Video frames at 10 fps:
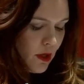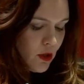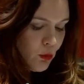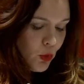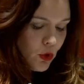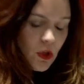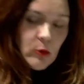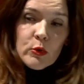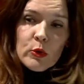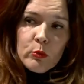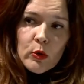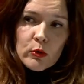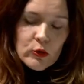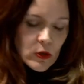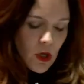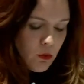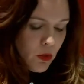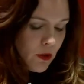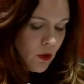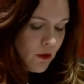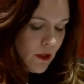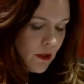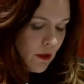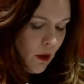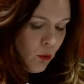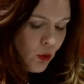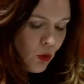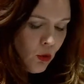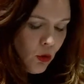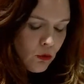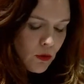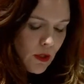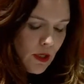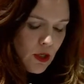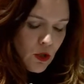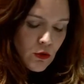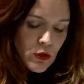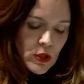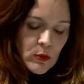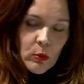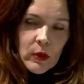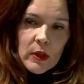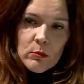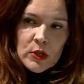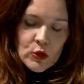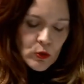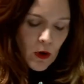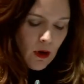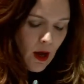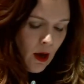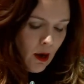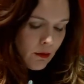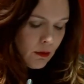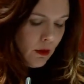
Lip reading: The project proposed a periodic and prolonged relationship with the visual art